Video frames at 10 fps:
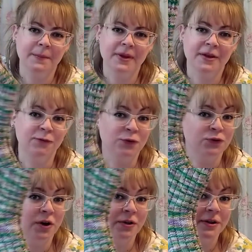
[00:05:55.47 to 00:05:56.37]
If you
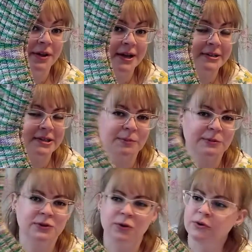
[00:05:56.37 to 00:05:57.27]
saw the last
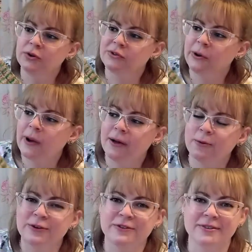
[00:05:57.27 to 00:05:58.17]
episode, you'll know I
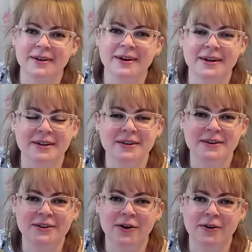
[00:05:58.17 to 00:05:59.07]
was the
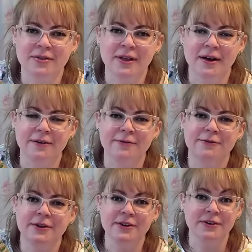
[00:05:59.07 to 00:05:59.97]
Yarn Love
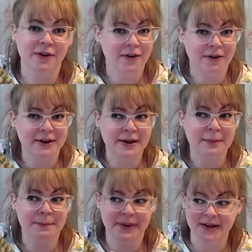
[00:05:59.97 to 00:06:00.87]
Yarn
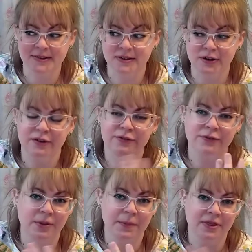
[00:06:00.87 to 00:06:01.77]
Ambassador for
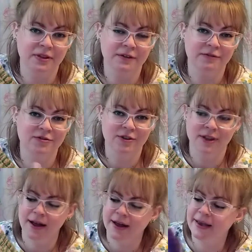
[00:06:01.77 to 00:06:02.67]
the month of
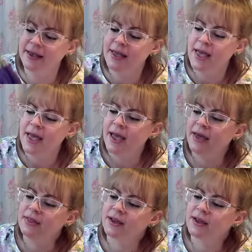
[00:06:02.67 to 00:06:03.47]
July, and the